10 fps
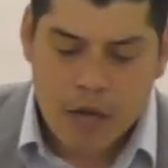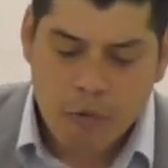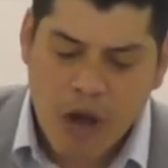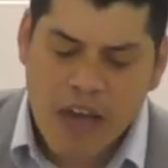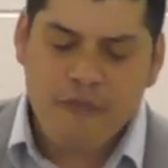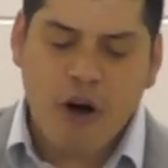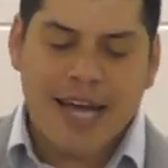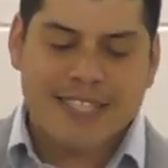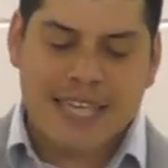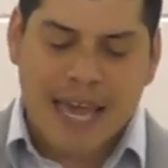Wherefore I
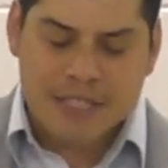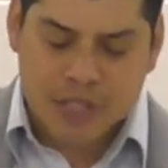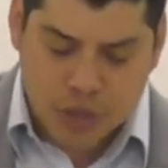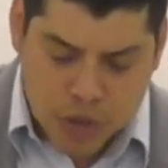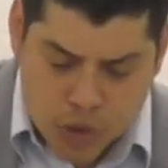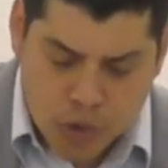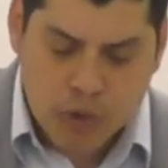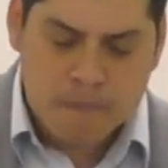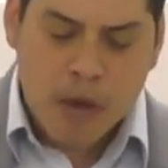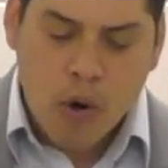say unto
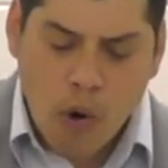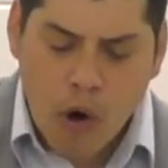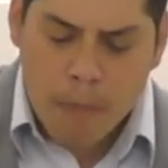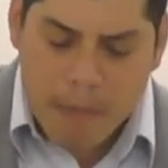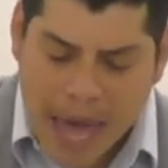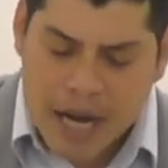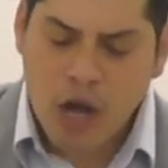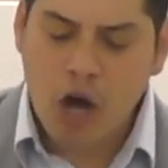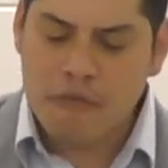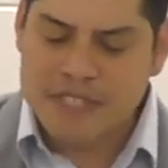you, all manner of